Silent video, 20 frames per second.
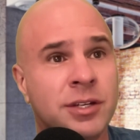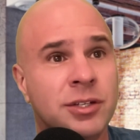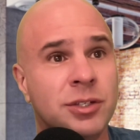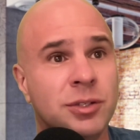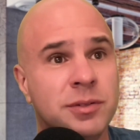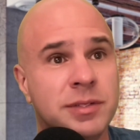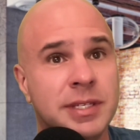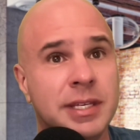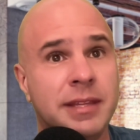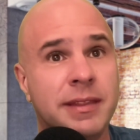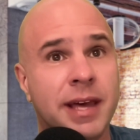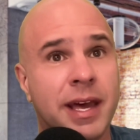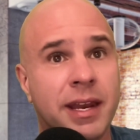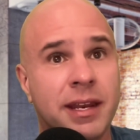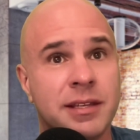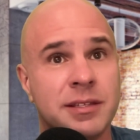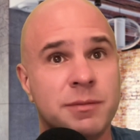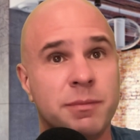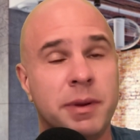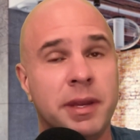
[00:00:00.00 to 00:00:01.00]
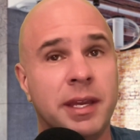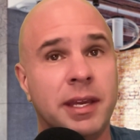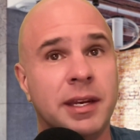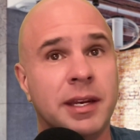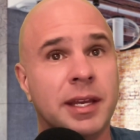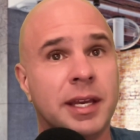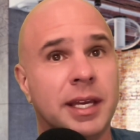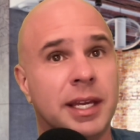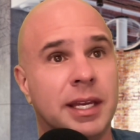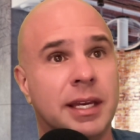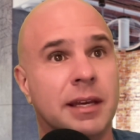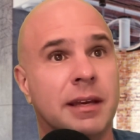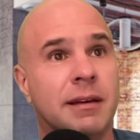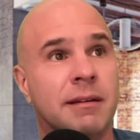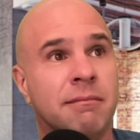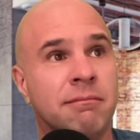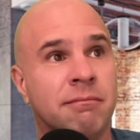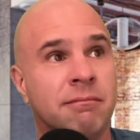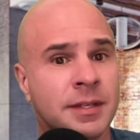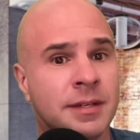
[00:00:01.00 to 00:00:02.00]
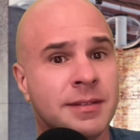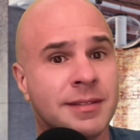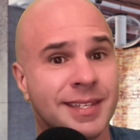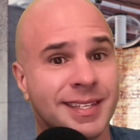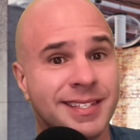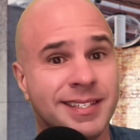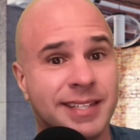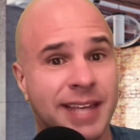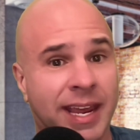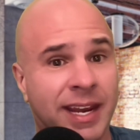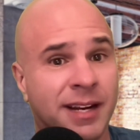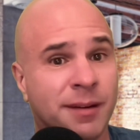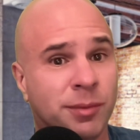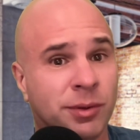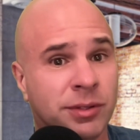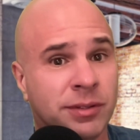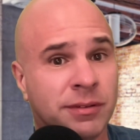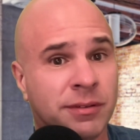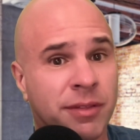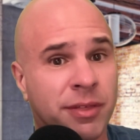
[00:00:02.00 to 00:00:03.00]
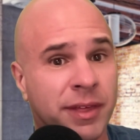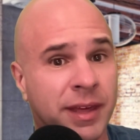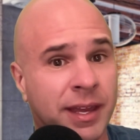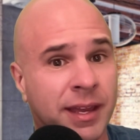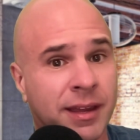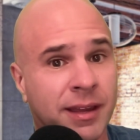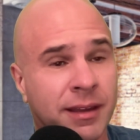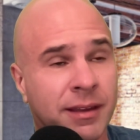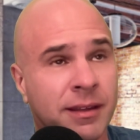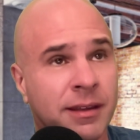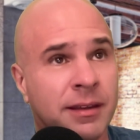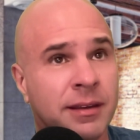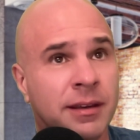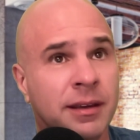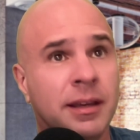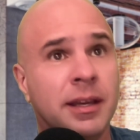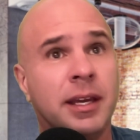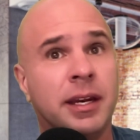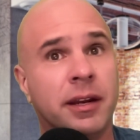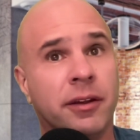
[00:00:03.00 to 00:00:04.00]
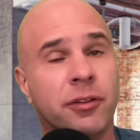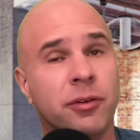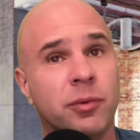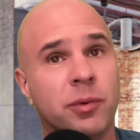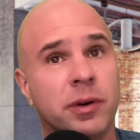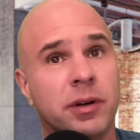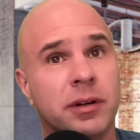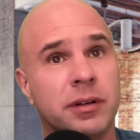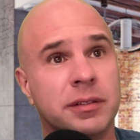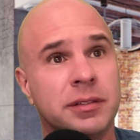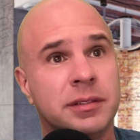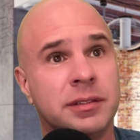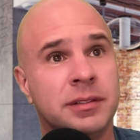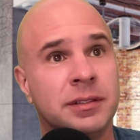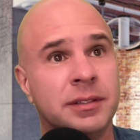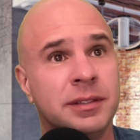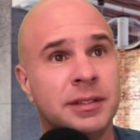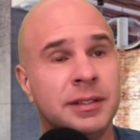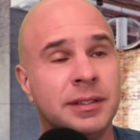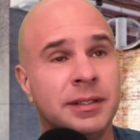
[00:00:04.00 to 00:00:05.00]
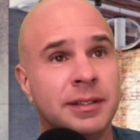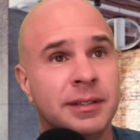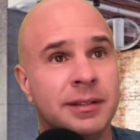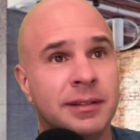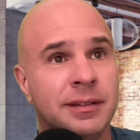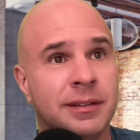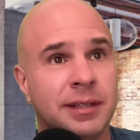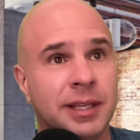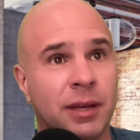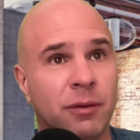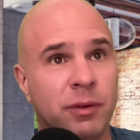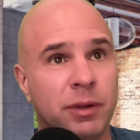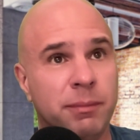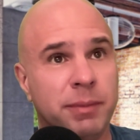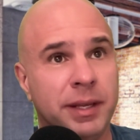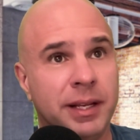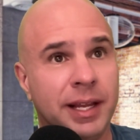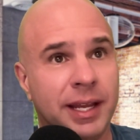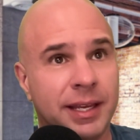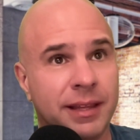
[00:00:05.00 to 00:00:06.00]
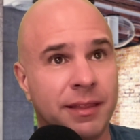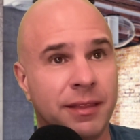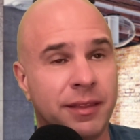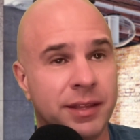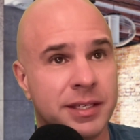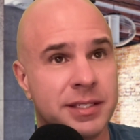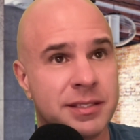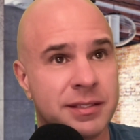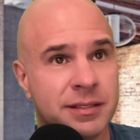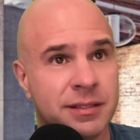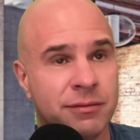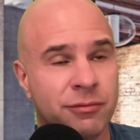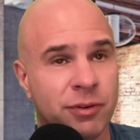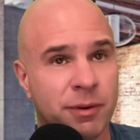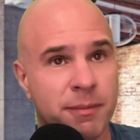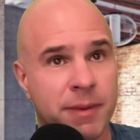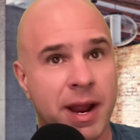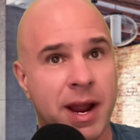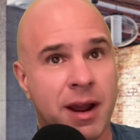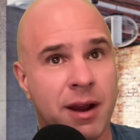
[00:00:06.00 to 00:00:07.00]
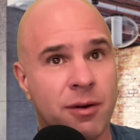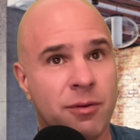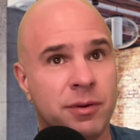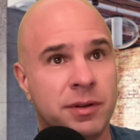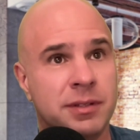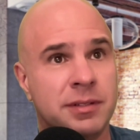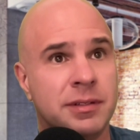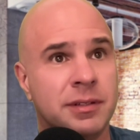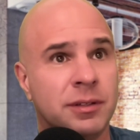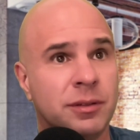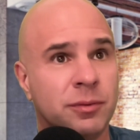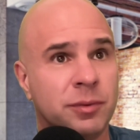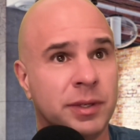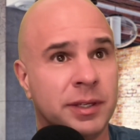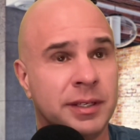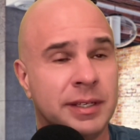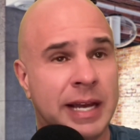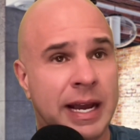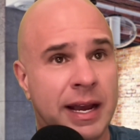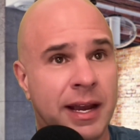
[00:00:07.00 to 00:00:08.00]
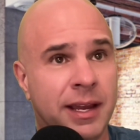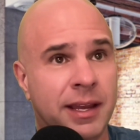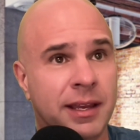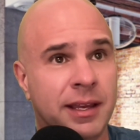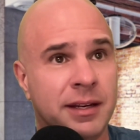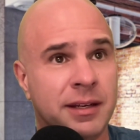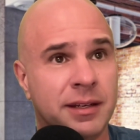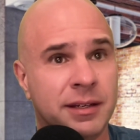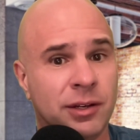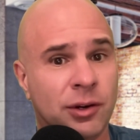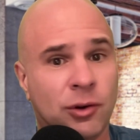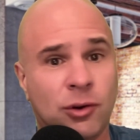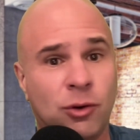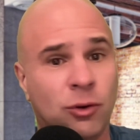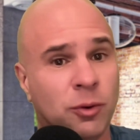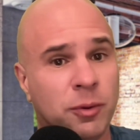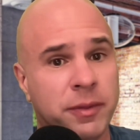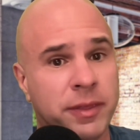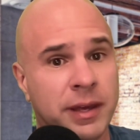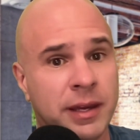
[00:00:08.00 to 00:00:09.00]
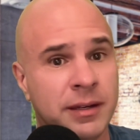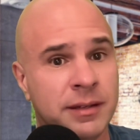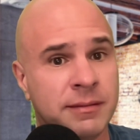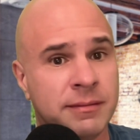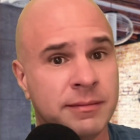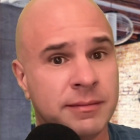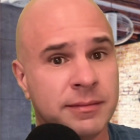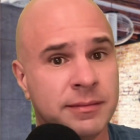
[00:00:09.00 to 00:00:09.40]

Do you see that as being a sustainable thing? In other words, can we be like this from now until we die and you're cool with that?